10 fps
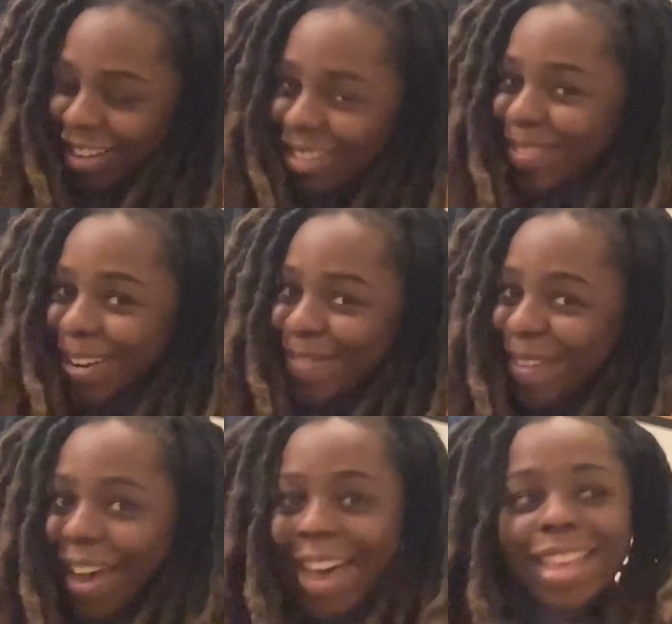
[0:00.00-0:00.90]
is very
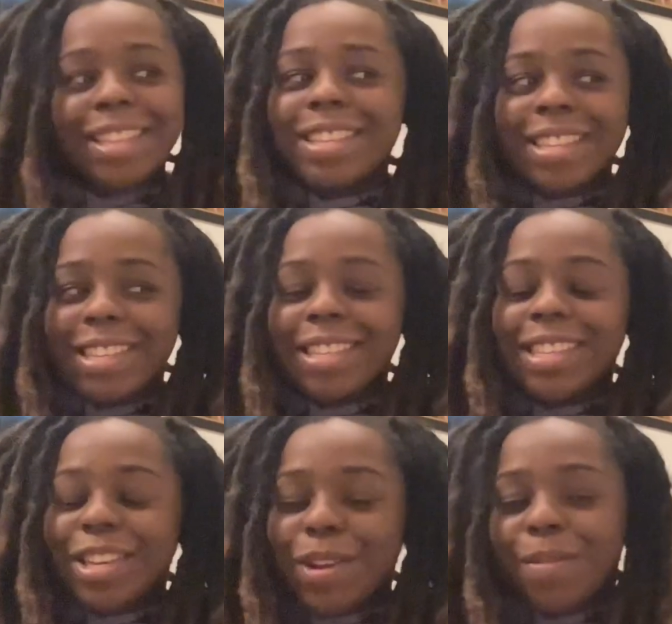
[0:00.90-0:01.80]
fair, and
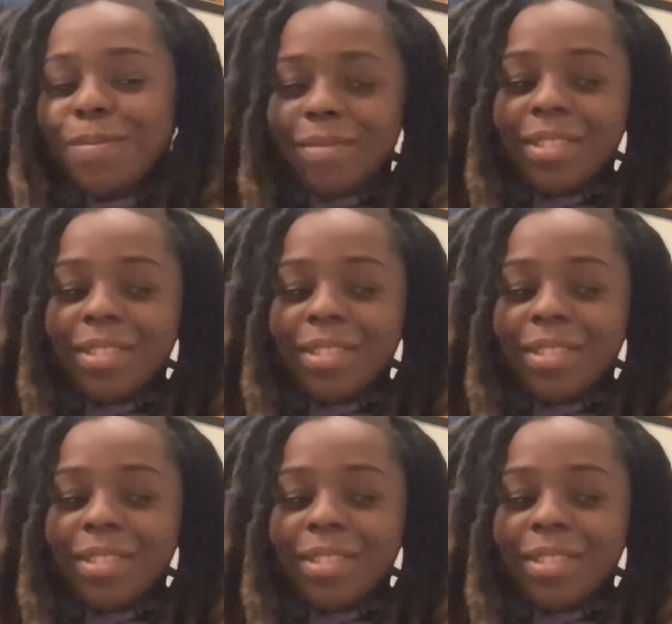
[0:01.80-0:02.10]
you know,